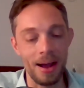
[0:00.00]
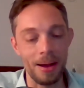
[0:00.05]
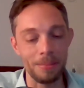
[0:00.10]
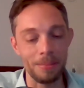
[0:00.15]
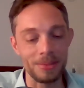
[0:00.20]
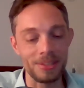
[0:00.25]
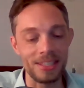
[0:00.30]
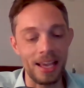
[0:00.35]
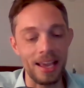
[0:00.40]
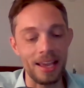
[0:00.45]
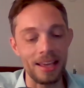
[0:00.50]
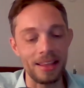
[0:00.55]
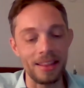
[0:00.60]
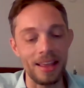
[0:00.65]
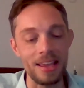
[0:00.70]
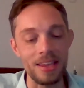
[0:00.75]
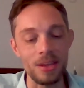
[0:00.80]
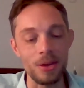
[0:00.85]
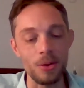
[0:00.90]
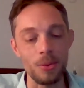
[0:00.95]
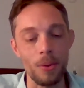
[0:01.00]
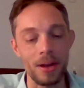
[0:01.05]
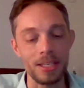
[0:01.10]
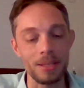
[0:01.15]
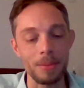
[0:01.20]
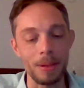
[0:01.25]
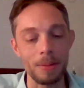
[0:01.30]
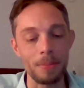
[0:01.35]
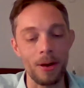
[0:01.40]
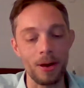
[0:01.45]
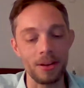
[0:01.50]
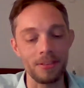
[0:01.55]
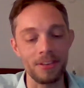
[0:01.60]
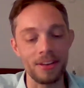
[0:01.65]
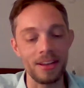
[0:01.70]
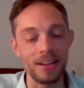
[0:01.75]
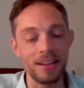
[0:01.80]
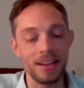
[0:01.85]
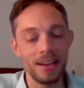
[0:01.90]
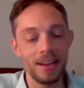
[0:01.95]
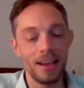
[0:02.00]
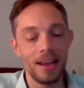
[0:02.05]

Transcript: saying that you want to be part of it.